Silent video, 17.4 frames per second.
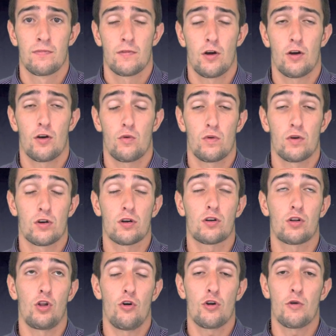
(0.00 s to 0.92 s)
or were
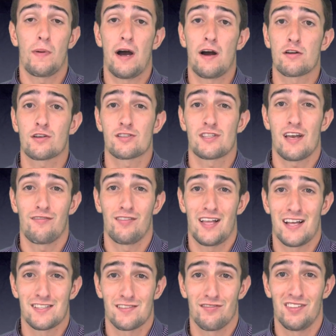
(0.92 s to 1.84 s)
colonial powers because they have
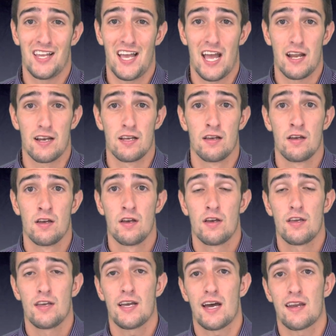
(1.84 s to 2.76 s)
lots of land.
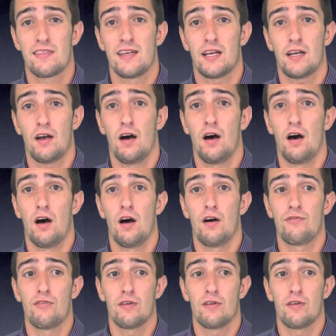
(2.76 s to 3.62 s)
You got to think of